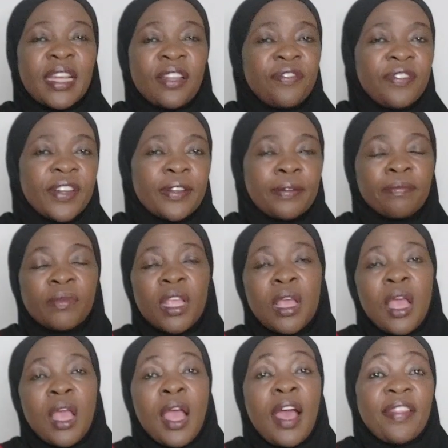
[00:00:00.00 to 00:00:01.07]
are different.
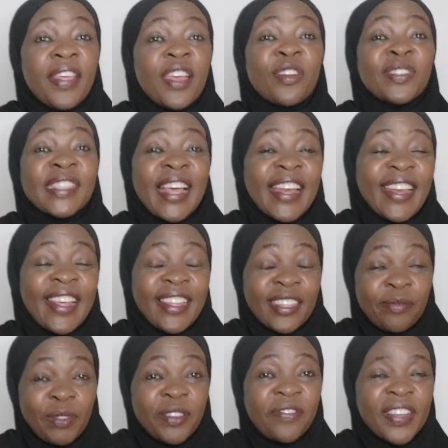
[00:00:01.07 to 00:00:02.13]
And then on Sunday,
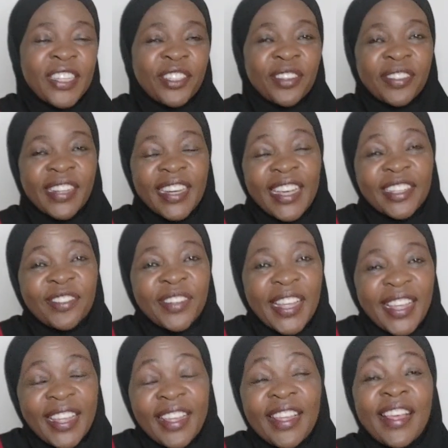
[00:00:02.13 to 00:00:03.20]
motivation like
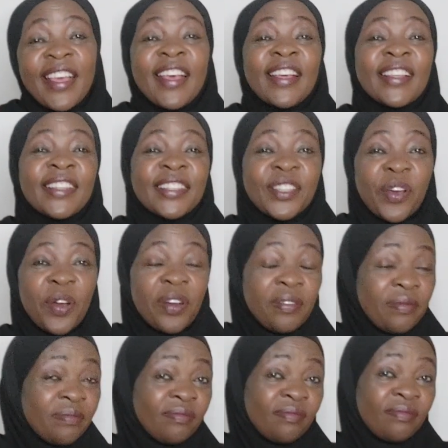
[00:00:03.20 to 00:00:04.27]
today.
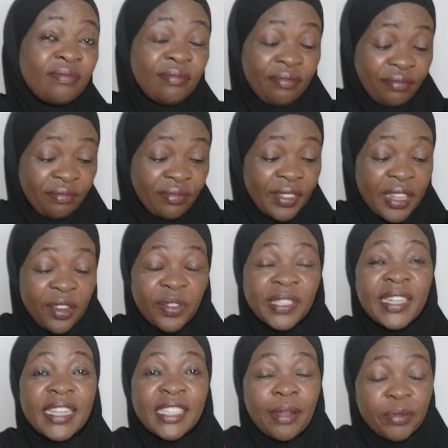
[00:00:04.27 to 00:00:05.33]
So
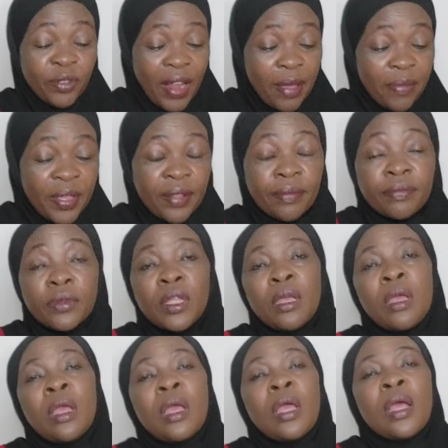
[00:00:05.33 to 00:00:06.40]
consider subscribing.
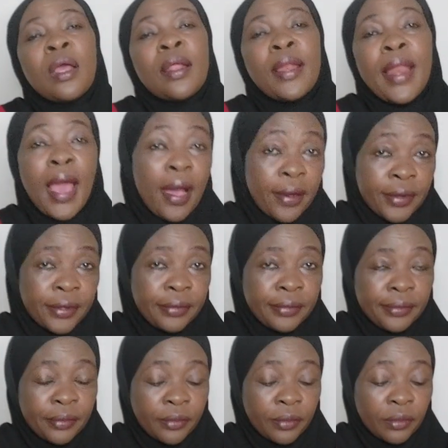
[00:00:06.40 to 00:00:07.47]
Now,
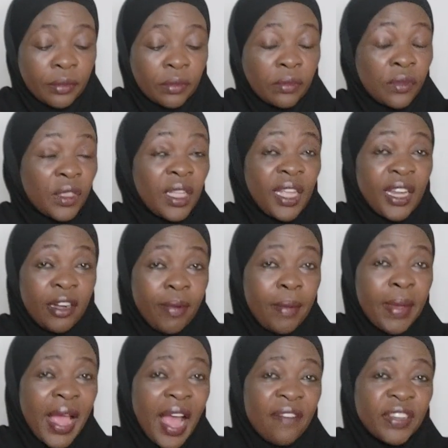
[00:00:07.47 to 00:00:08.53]

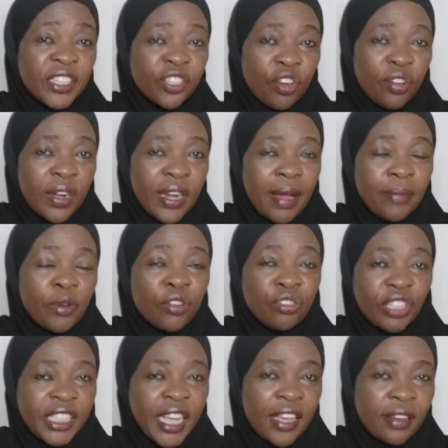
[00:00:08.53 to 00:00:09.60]
remember I have a story I'm going to
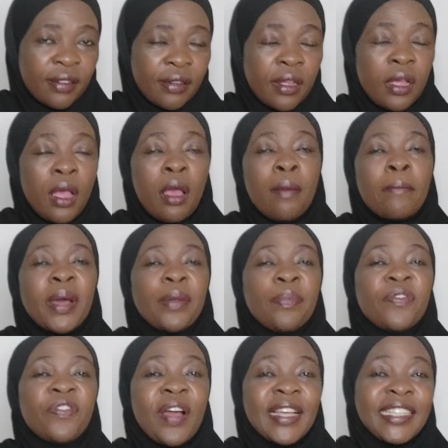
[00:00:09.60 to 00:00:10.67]
share. But
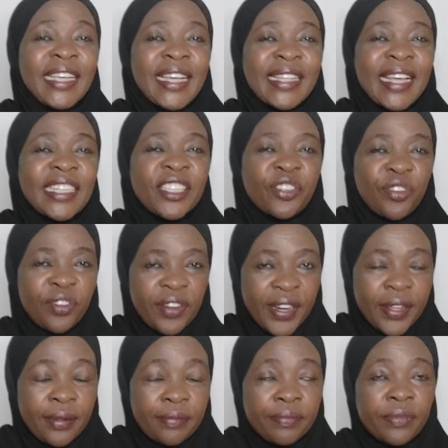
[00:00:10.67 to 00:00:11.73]
before I share that
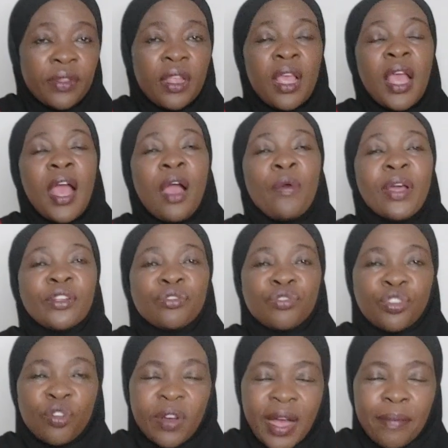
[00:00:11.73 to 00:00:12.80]
story, I want to
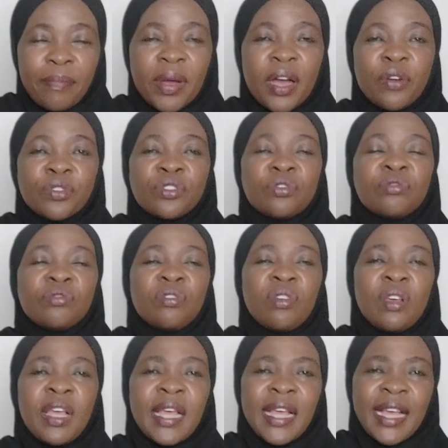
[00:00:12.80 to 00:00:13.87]
talk about
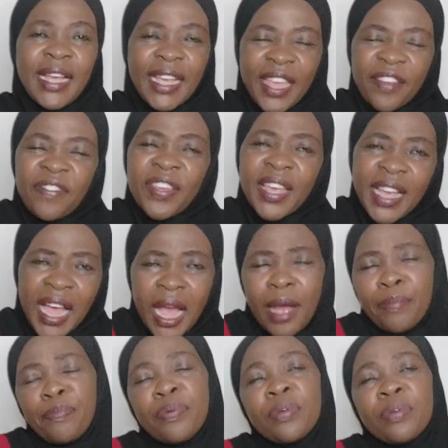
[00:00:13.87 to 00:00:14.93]
giving
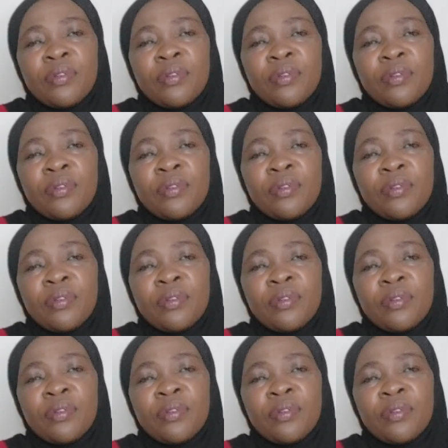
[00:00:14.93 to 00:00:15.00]
up.